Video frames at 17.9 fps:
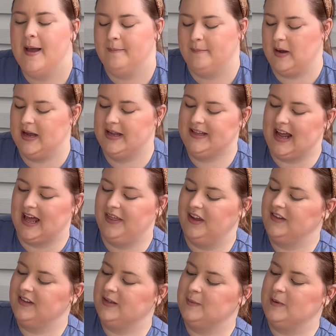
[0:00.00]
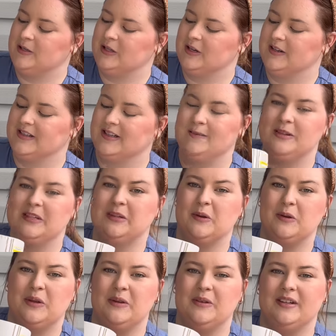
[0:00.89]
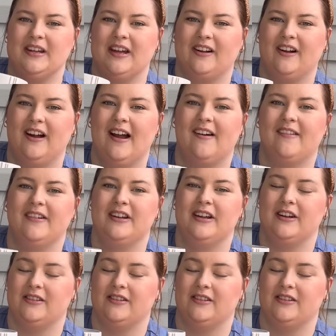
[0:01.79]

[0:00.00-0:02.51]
But I think think this picture is going to be so cute to decorate out,